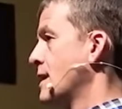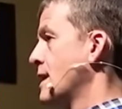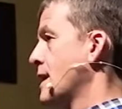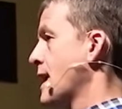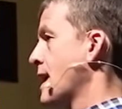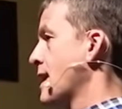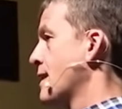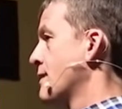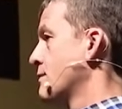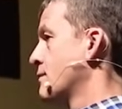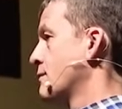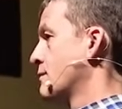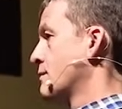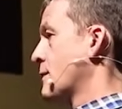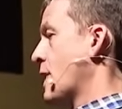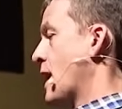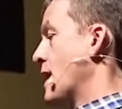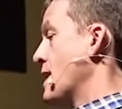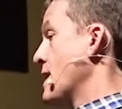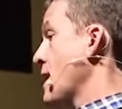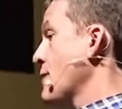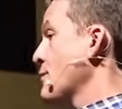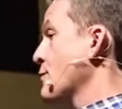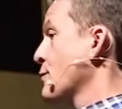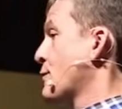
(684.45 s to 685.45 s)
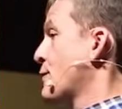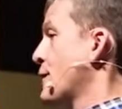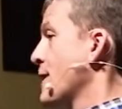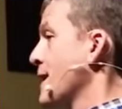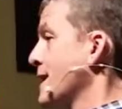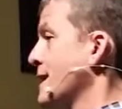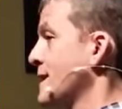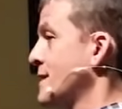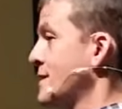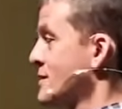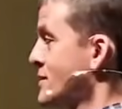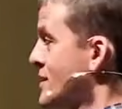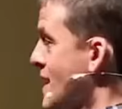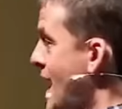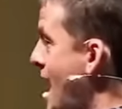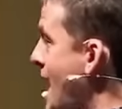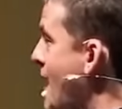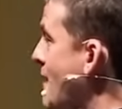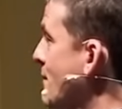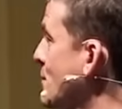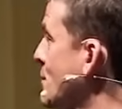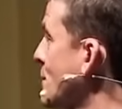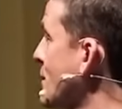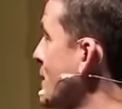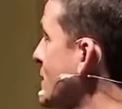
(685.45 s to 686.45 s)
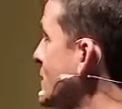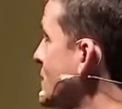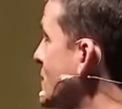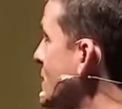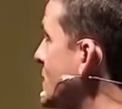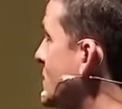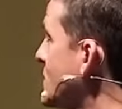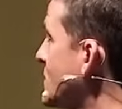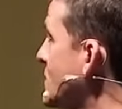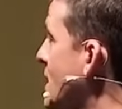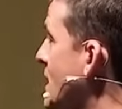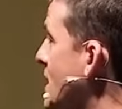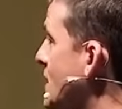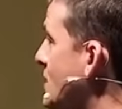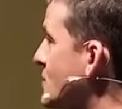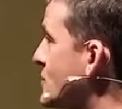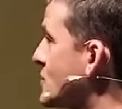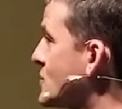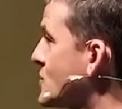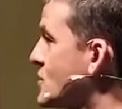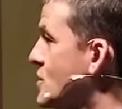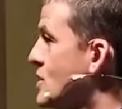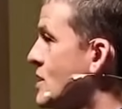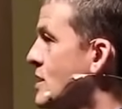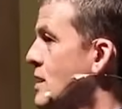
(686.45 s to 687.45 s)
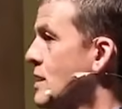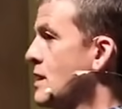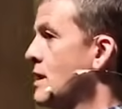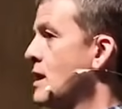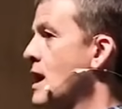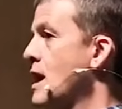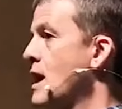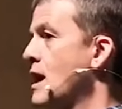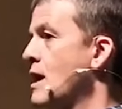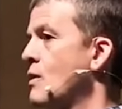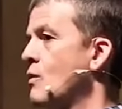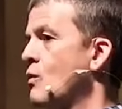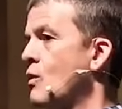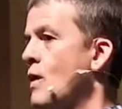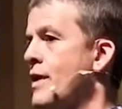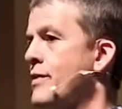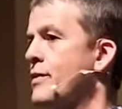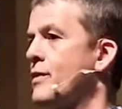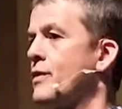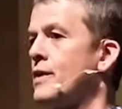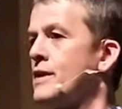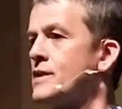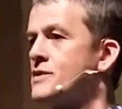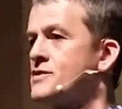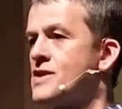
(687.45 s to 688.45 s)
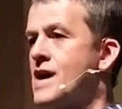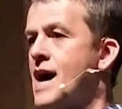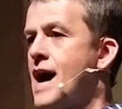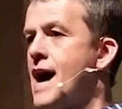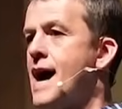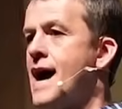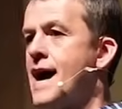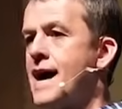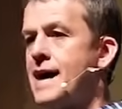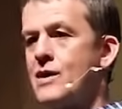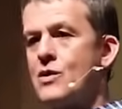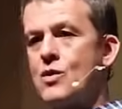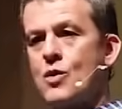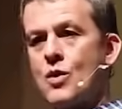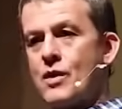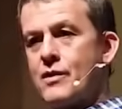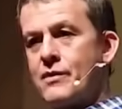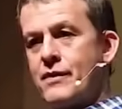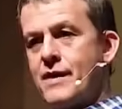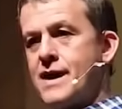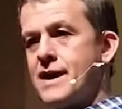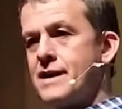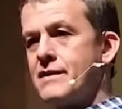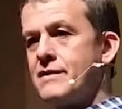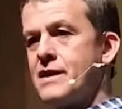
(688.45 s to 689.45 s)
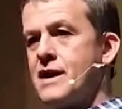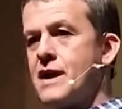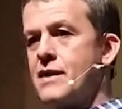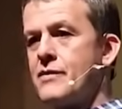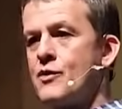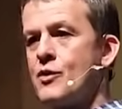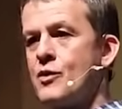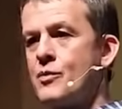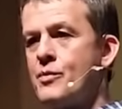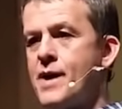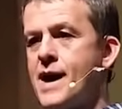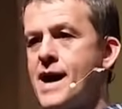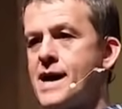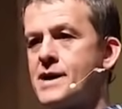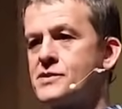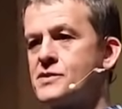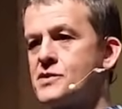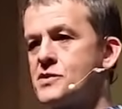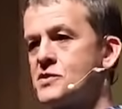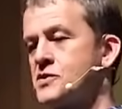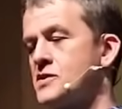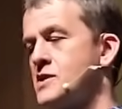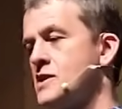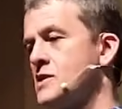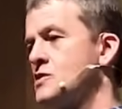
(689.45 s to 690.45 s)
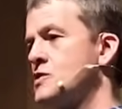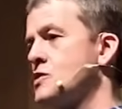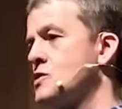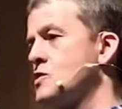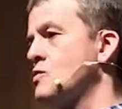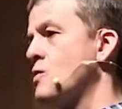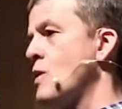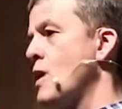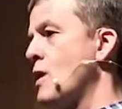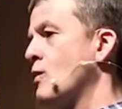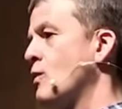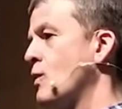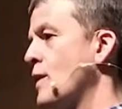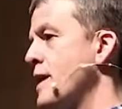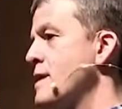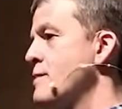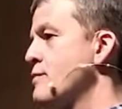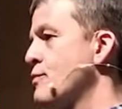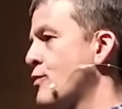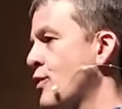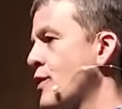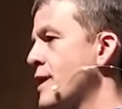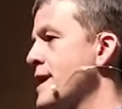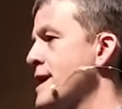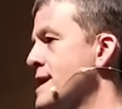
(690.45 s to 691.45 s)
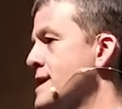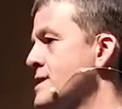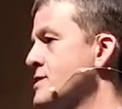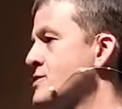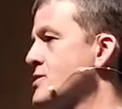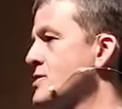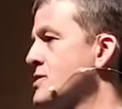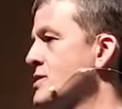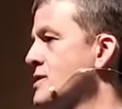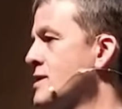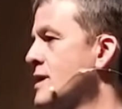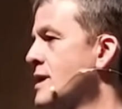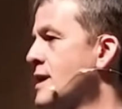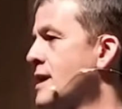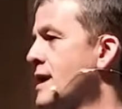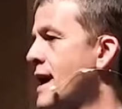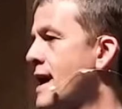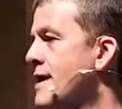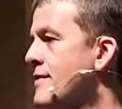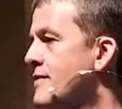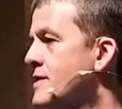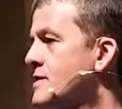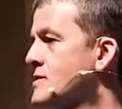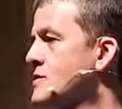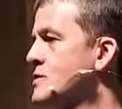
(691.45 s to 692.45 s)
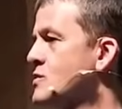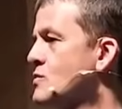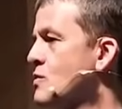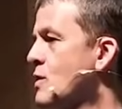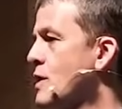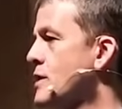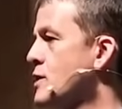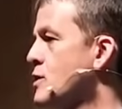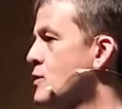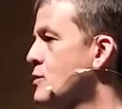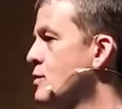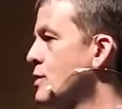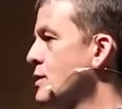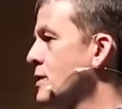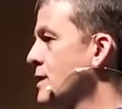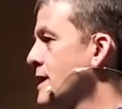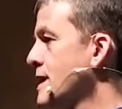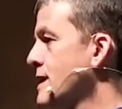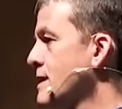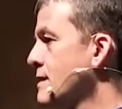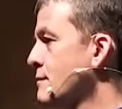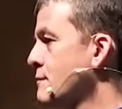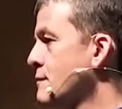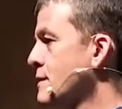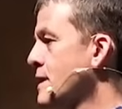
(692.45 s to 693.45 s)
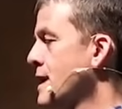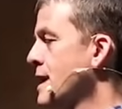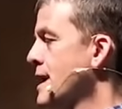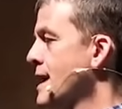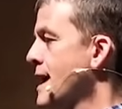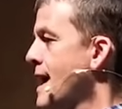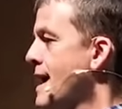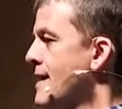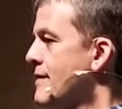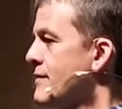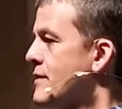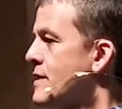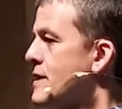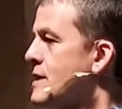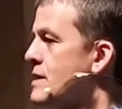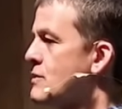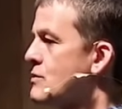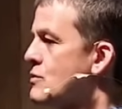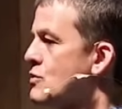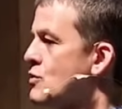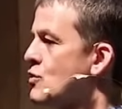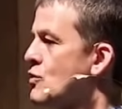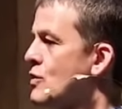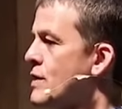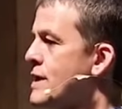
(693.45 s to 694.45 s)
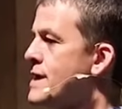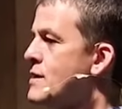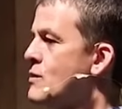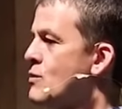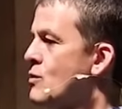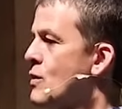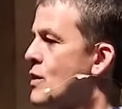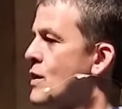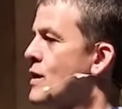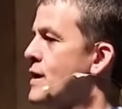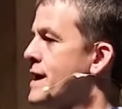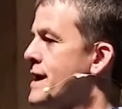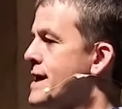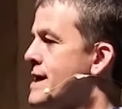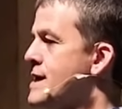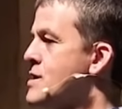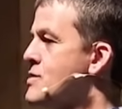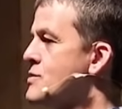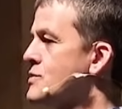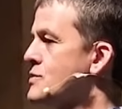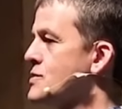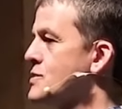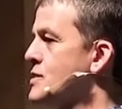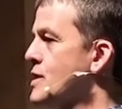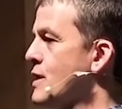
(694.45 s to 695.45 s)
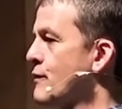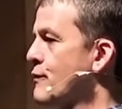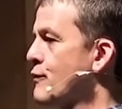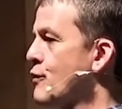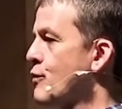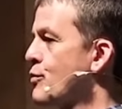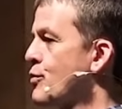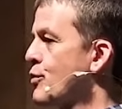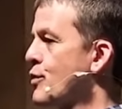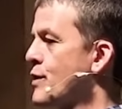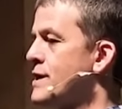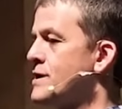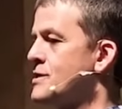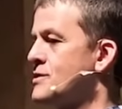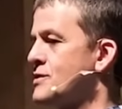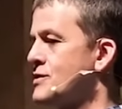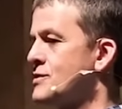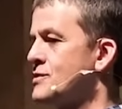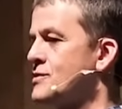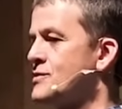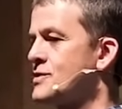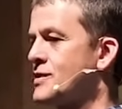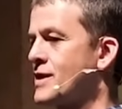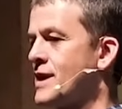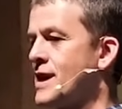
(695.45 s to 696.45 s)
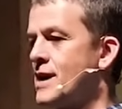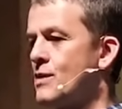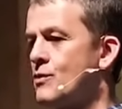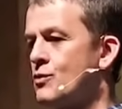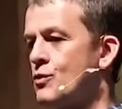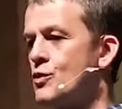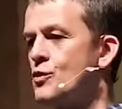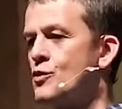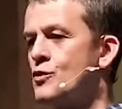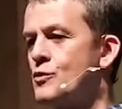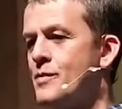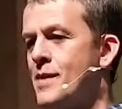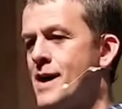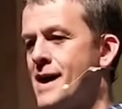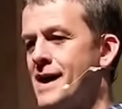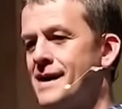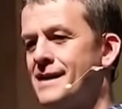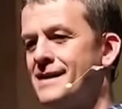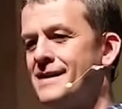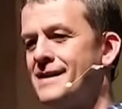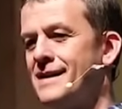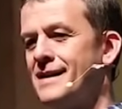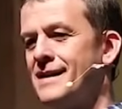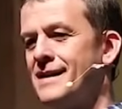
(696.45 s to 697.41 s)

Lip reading: And another thing is, after this, he says, whether it's I or they, the other apostles, this is what we preach, and this is what you believe. And the Greek word he uses there for preach is kerugma,